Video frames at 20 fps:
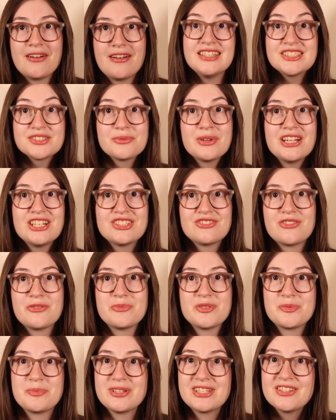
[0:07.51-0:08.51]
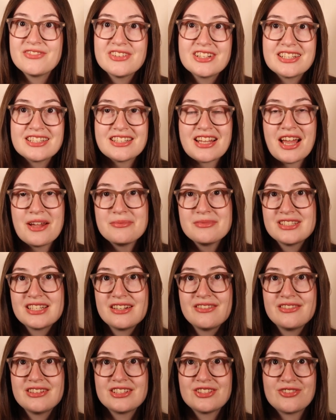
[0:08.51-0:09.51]
These range from specific
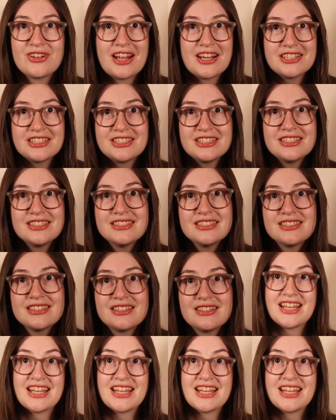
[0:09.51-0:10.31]
time-saving strategies